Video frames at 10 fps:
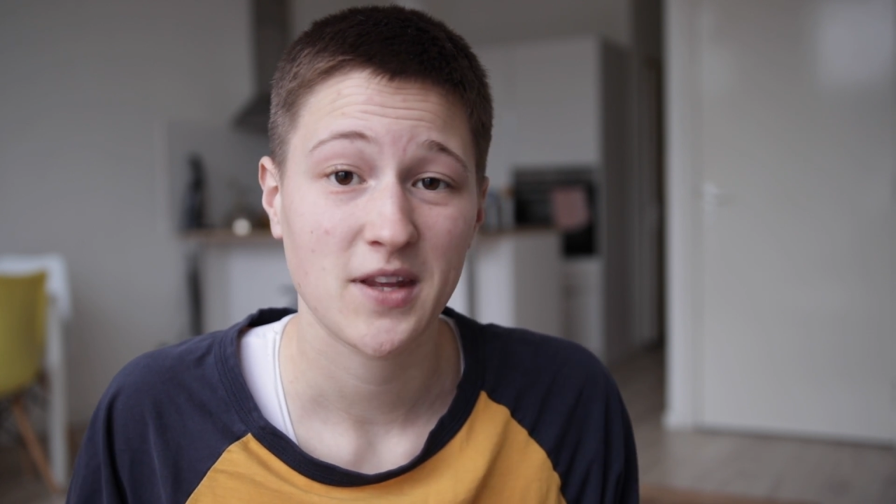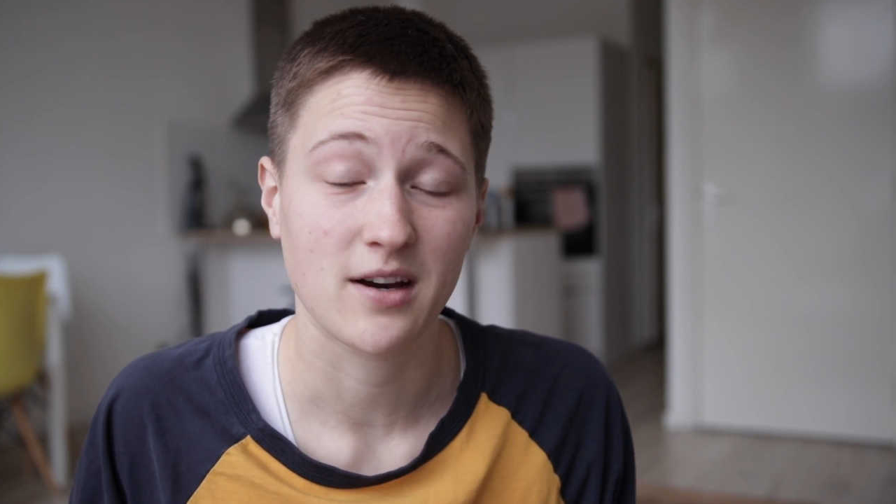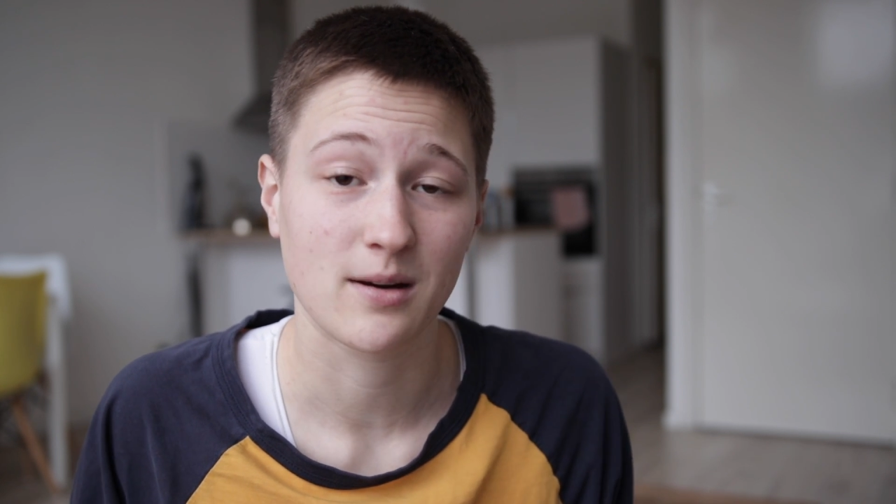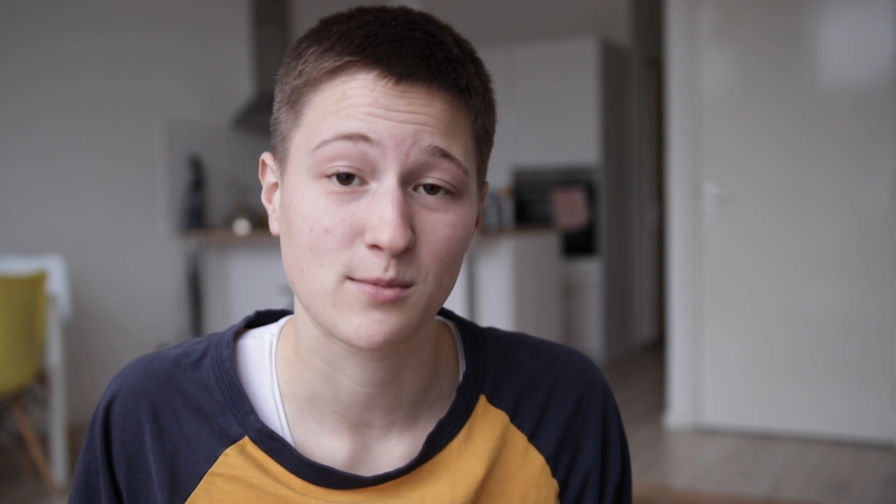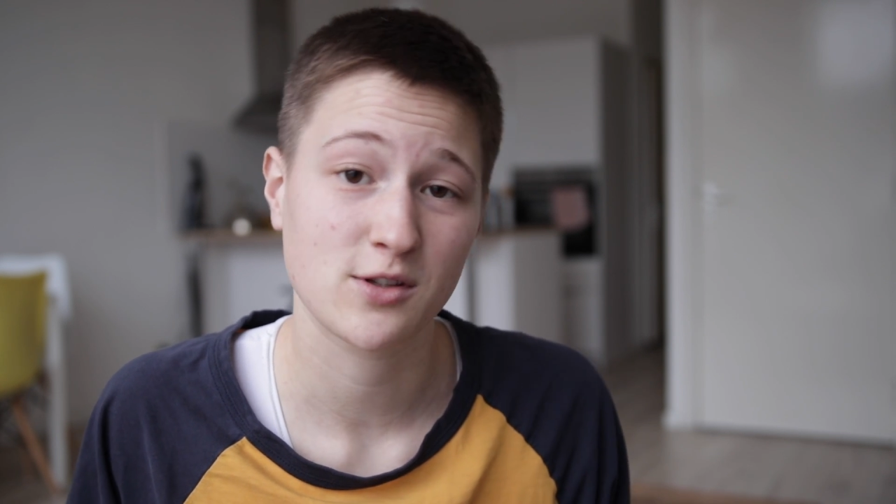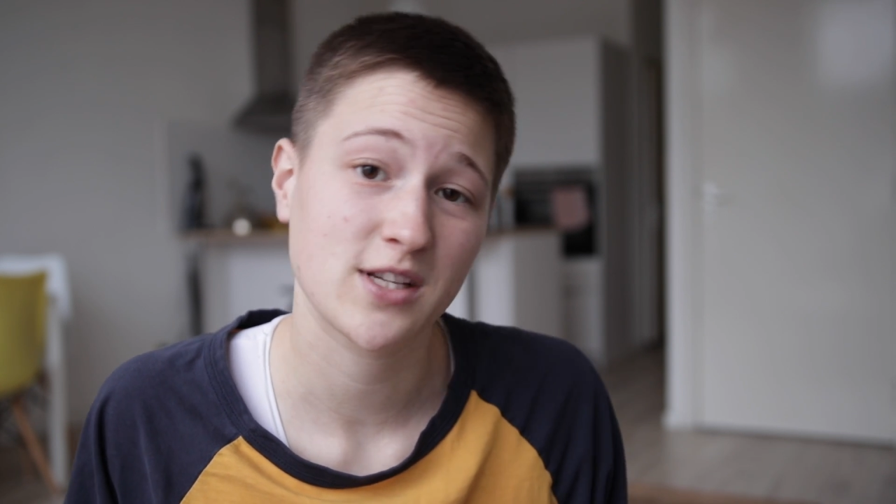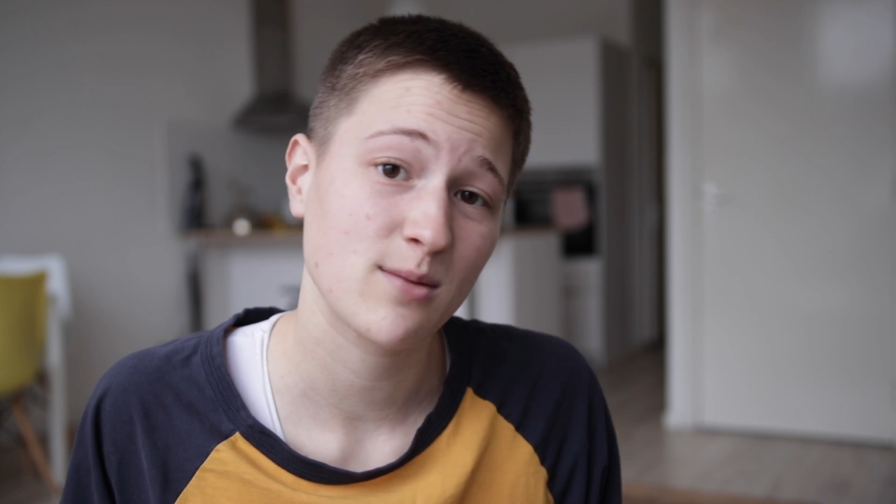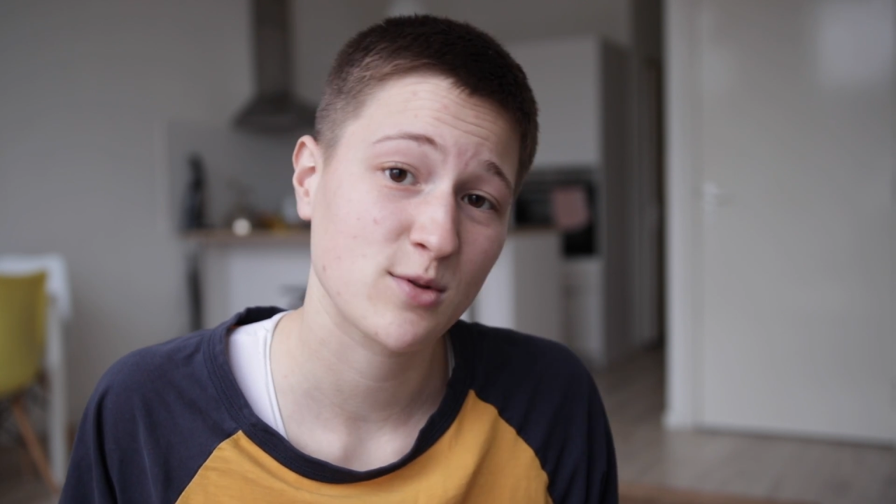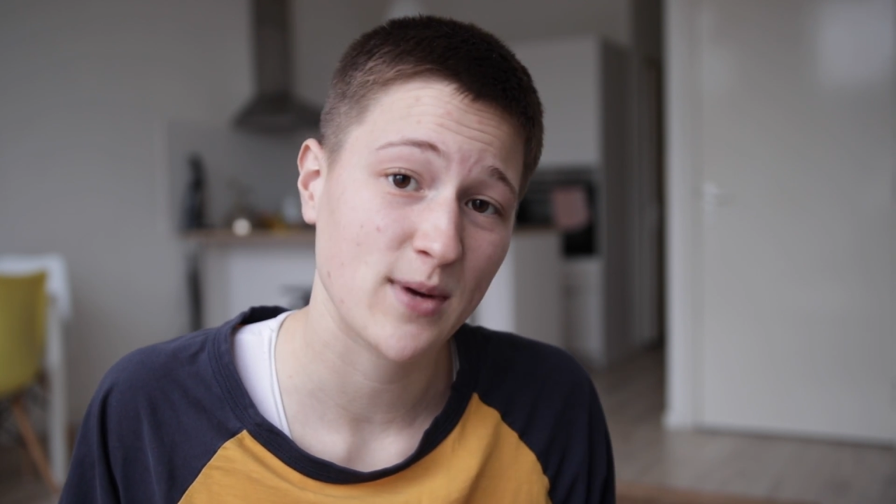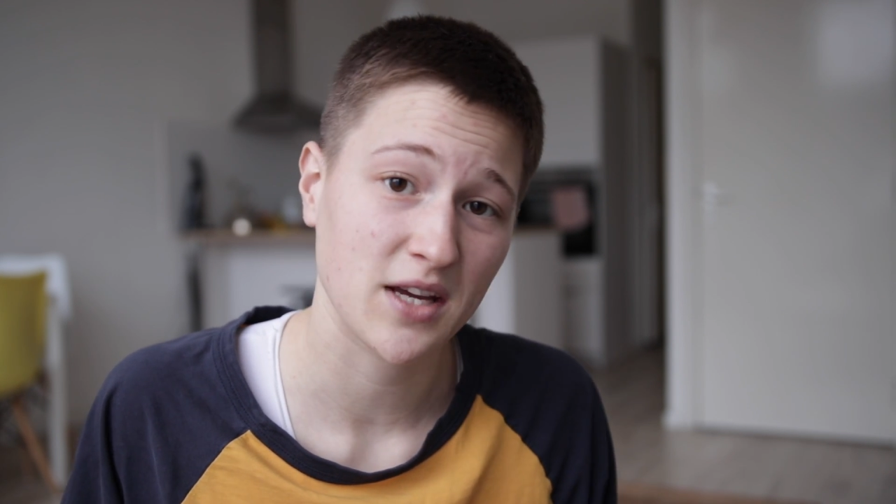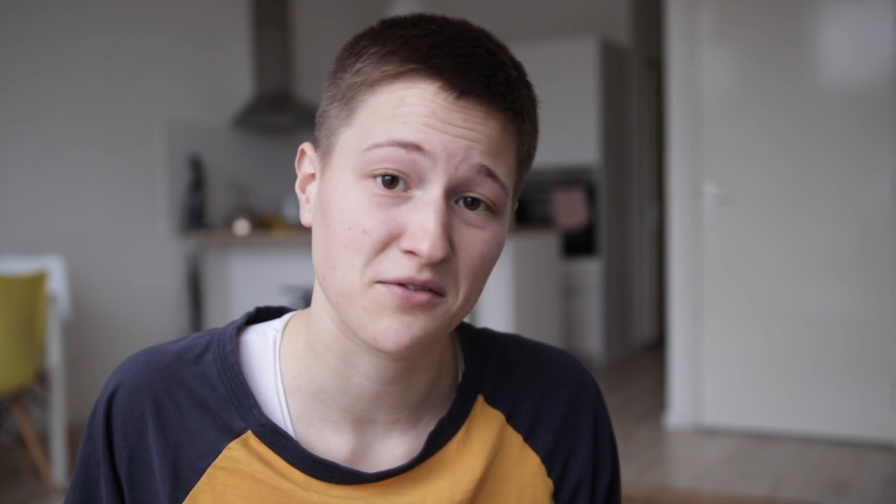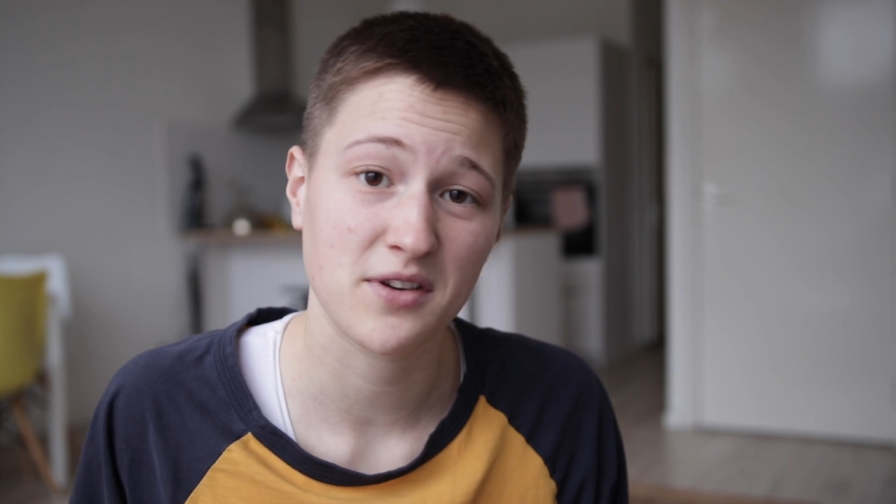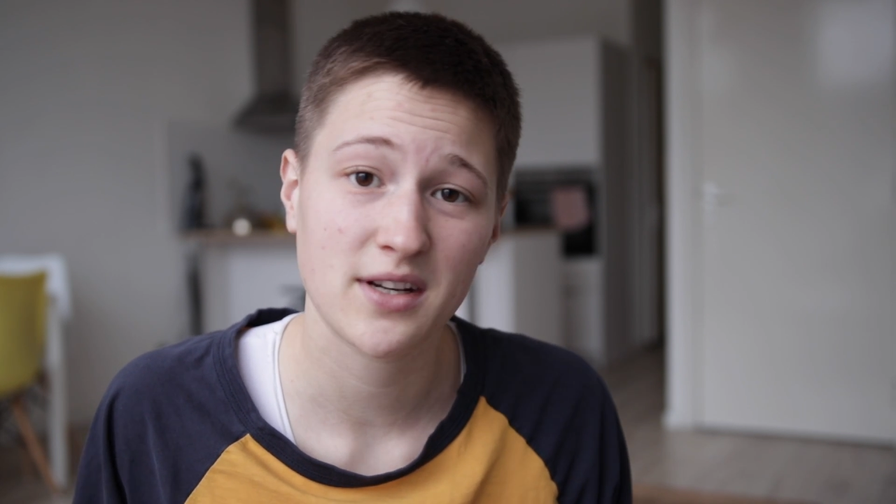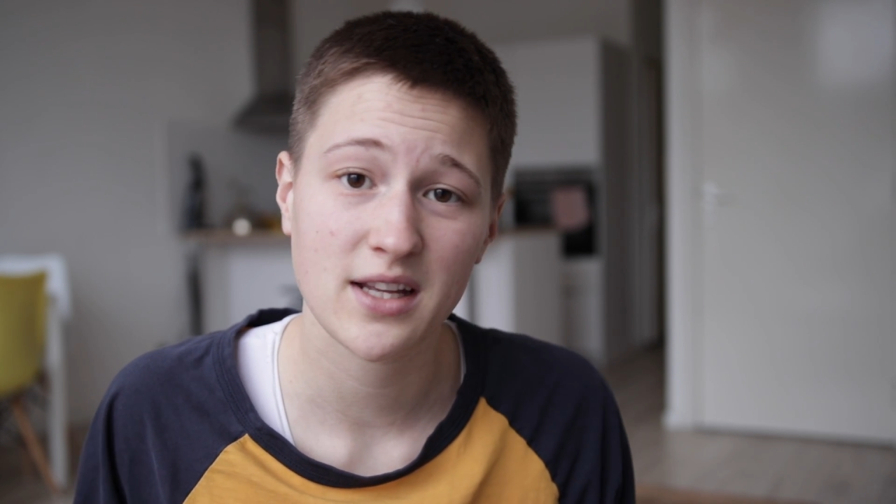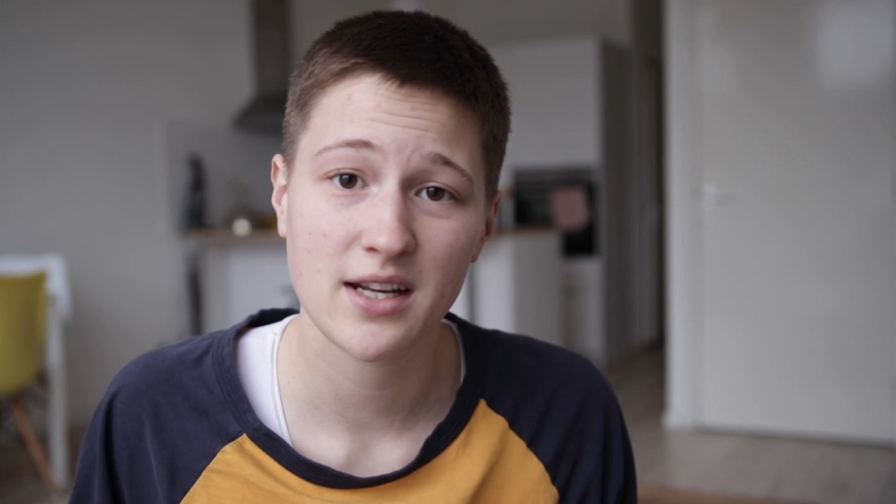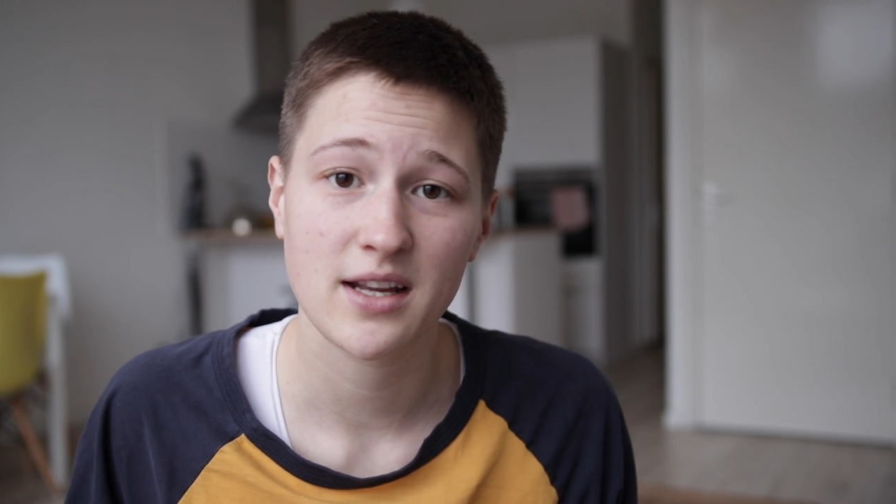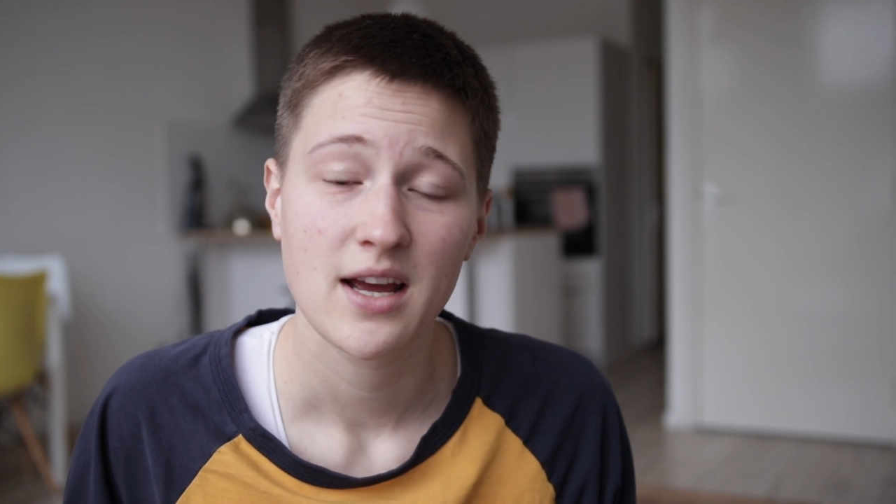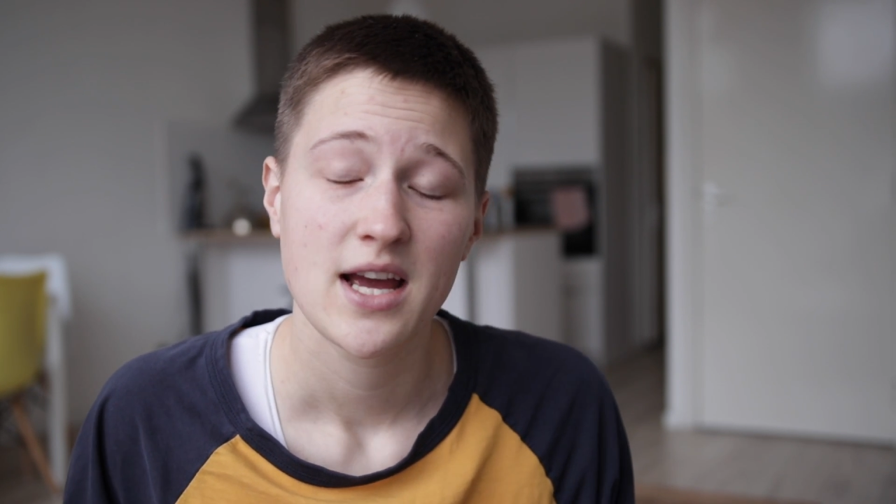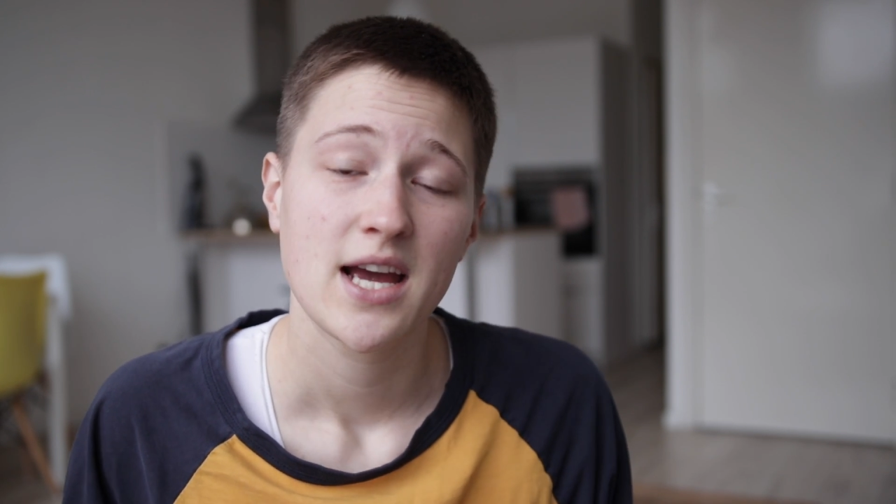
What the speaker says: So Sam's back in Finland,